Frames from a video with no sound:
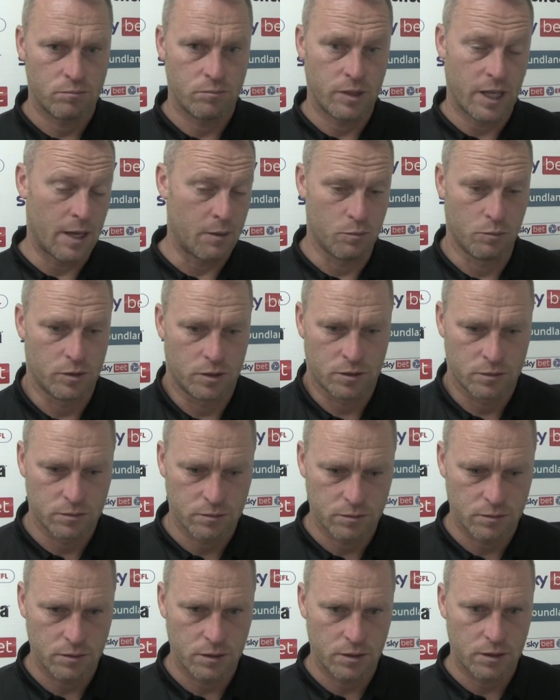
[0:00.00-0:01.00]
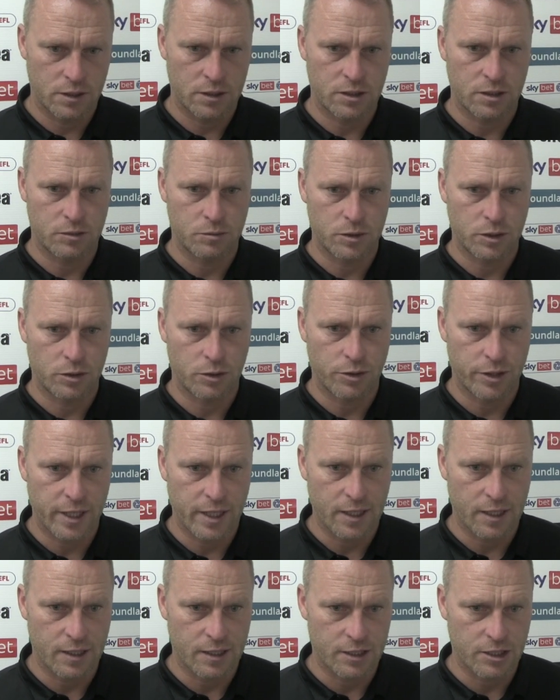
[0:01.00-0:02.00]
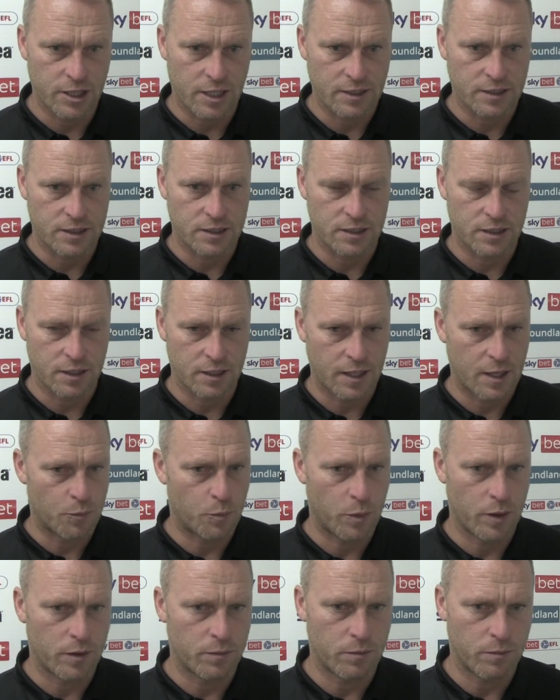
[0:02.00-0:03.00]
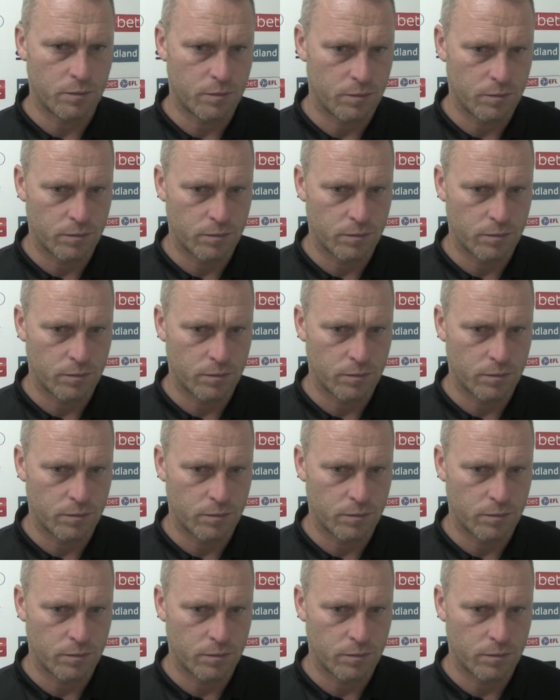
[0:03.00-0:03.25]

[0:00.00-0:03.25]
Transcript: Yeah, well, listen, when you're creating chances like that, but,